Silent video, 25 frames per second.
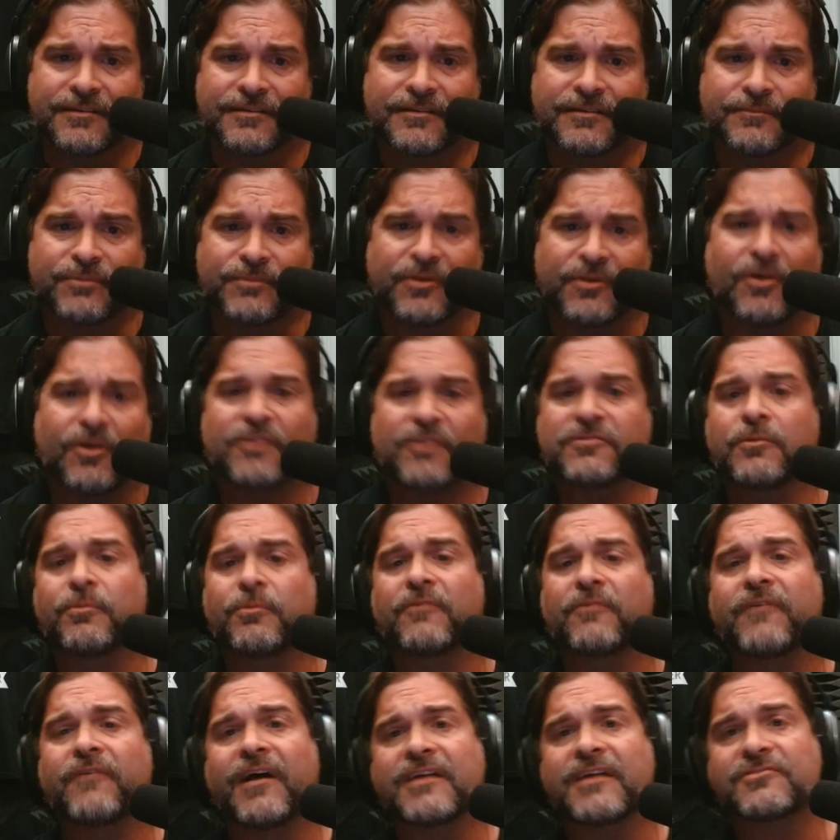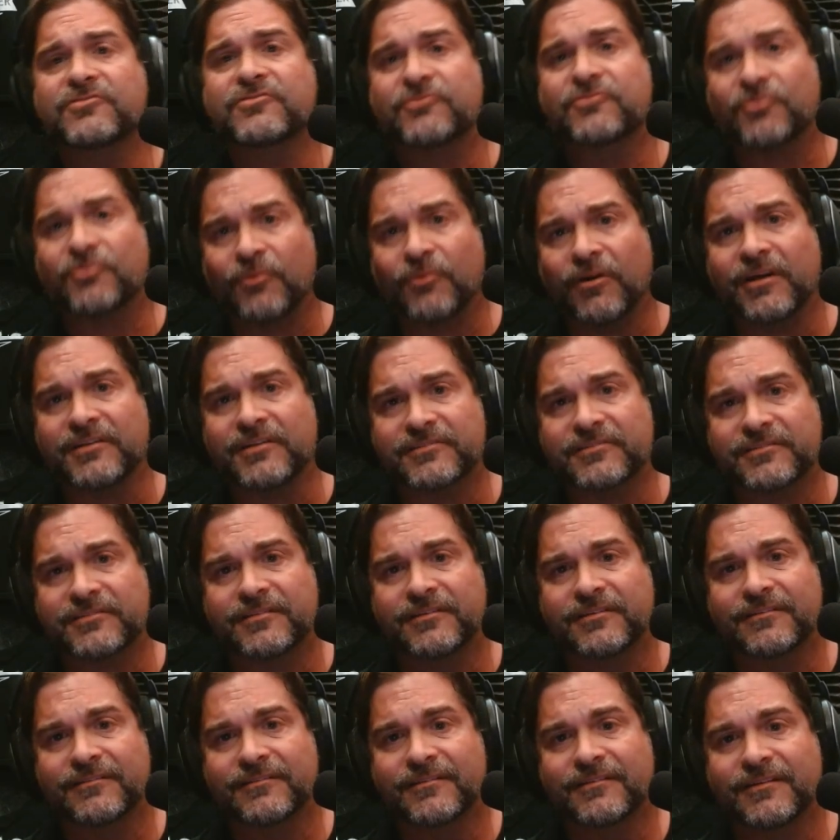but also provides trust.
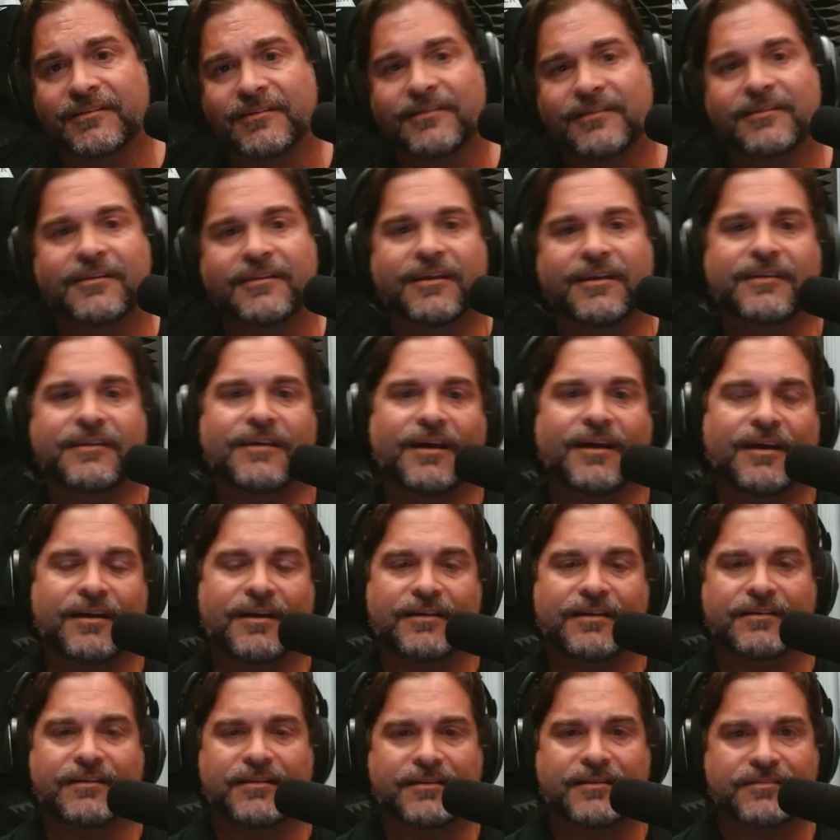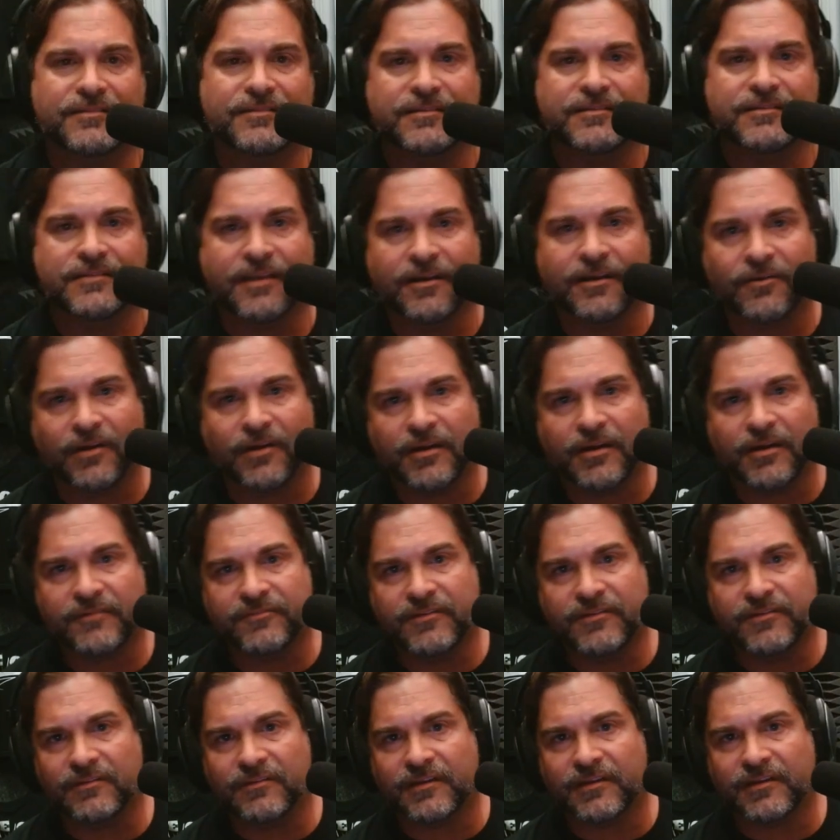And I see now I
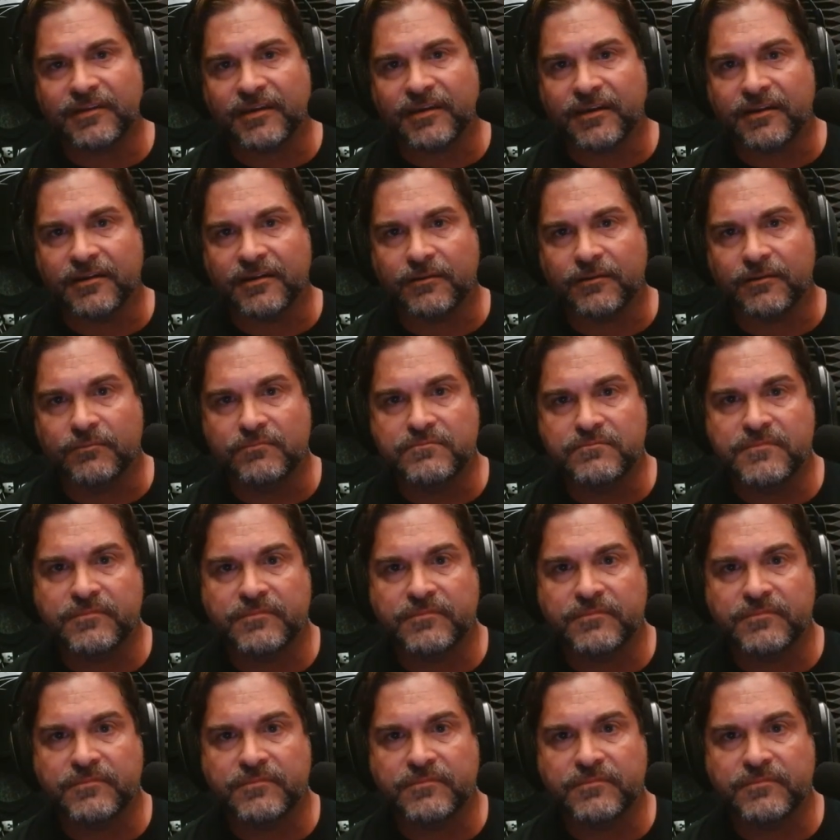feel like I gotta